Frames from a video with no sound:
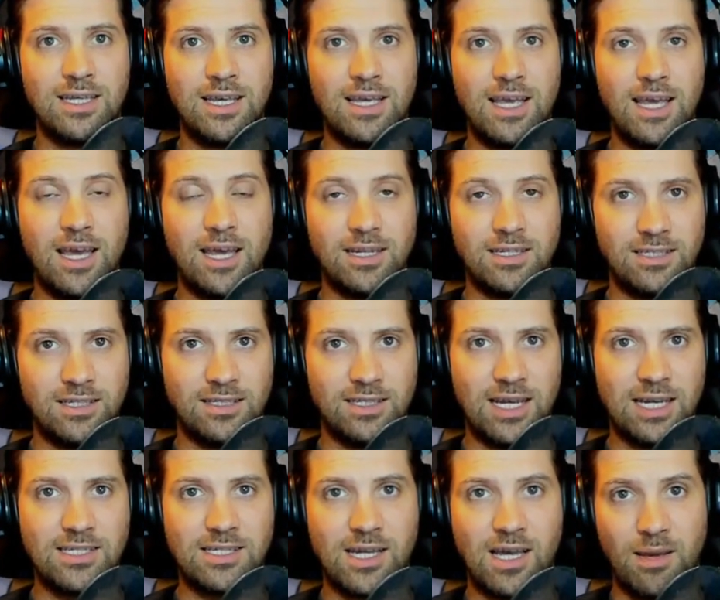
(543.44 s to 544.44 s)
And until
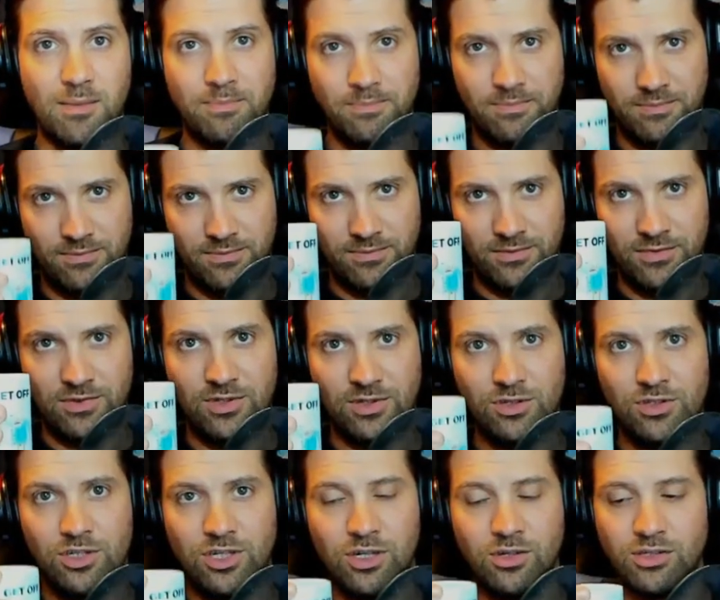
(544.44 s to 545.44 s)
next time,
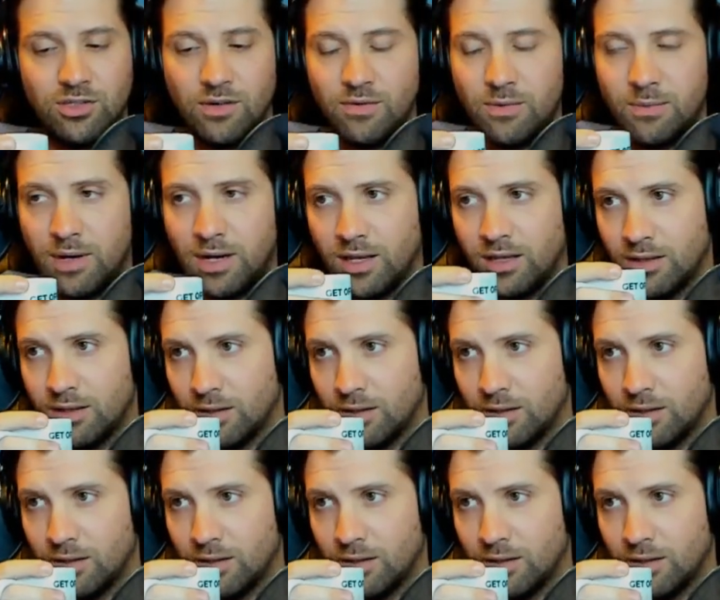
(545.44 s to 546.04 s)
cheers, everybody.